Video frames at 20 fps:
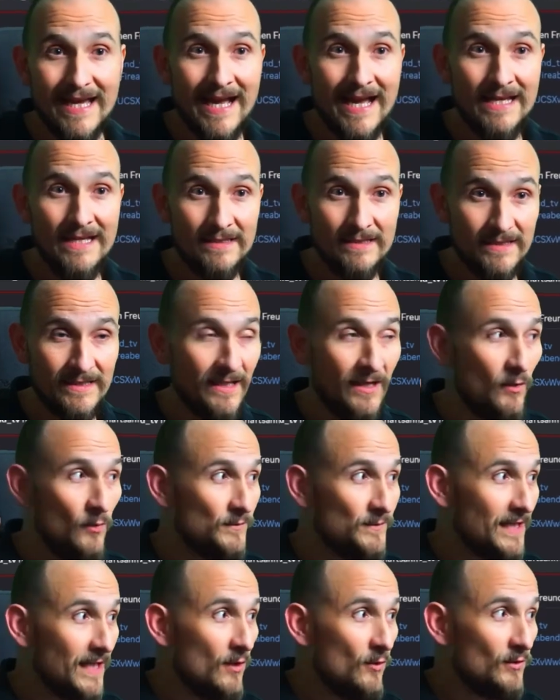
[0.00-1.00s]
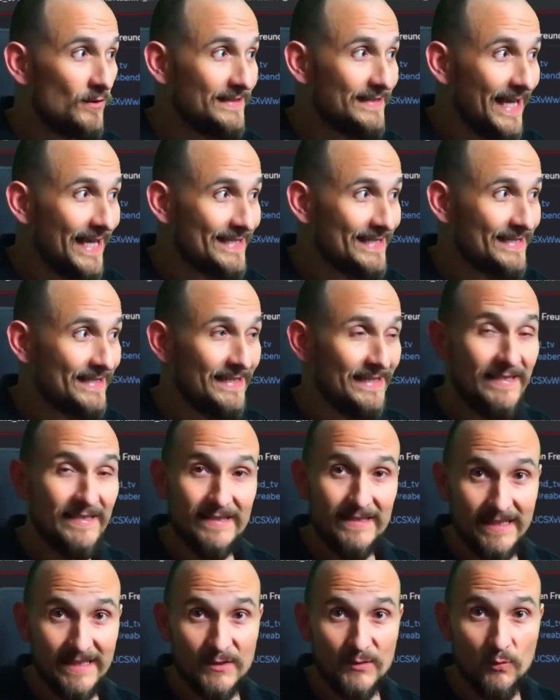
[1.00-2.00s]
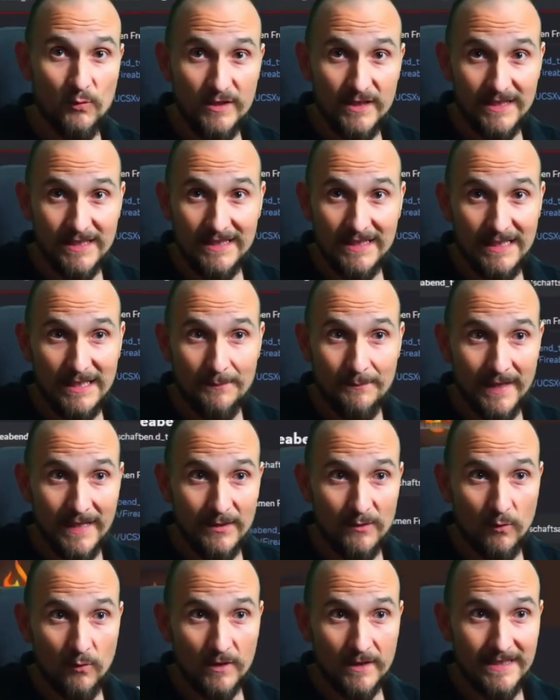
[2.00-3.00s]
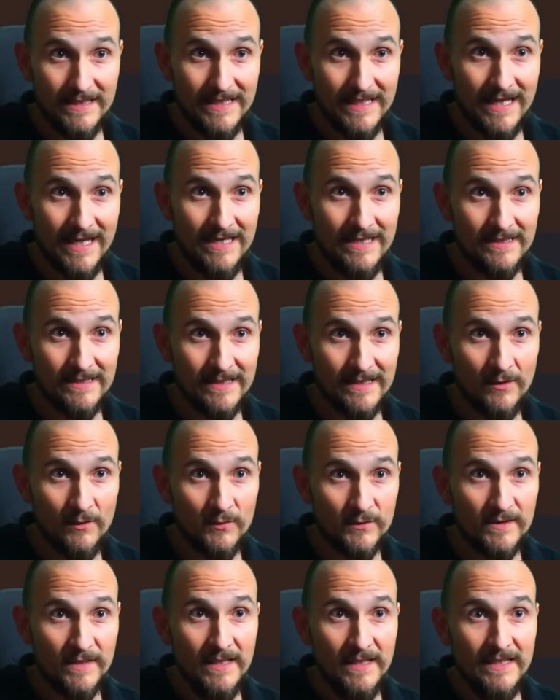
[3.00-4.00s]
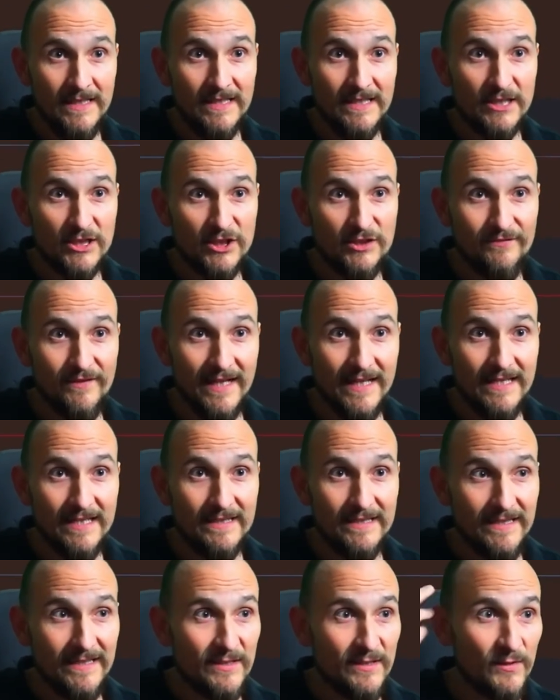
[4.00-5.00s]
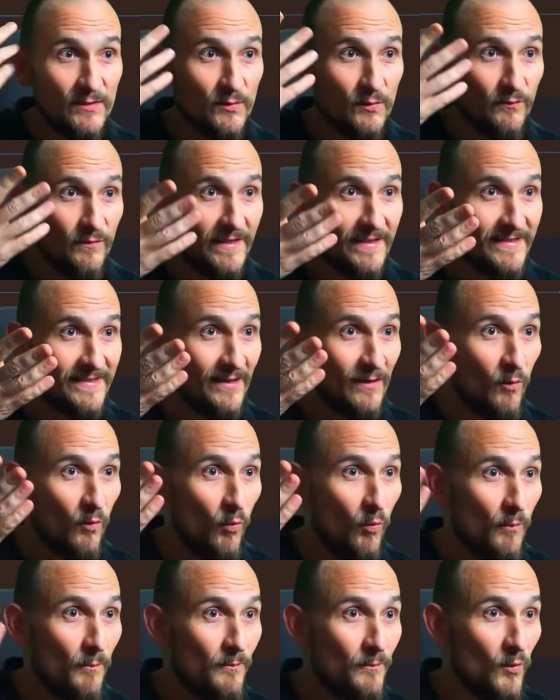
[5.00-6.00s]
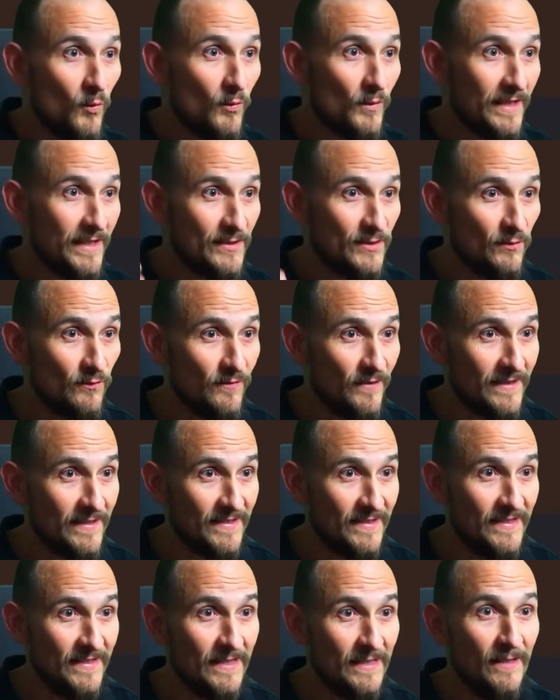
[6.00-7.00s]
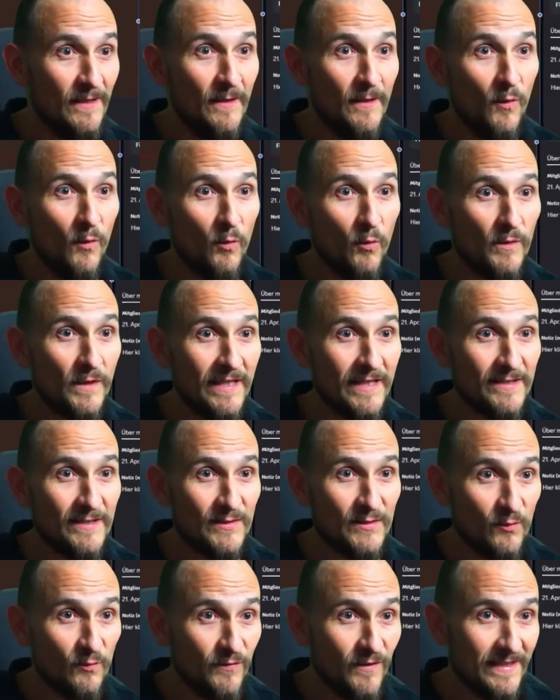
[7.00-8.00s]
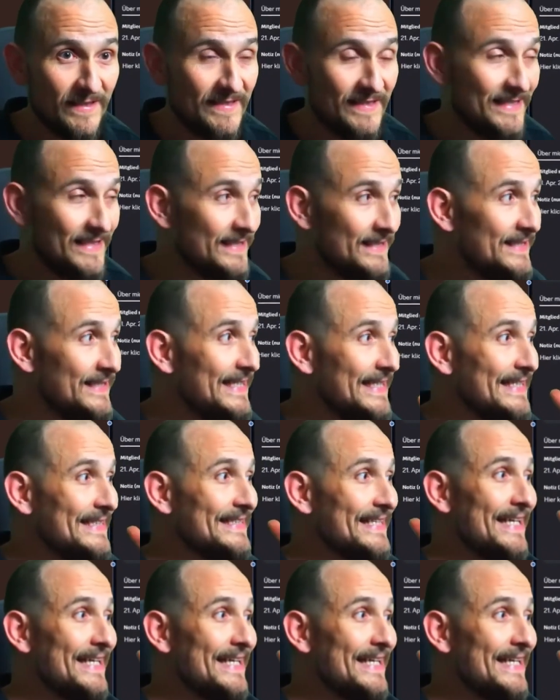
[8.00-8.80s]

let alone this thing up here, or this one here, or this one right here. None of that has anything to do with my account. That's not me.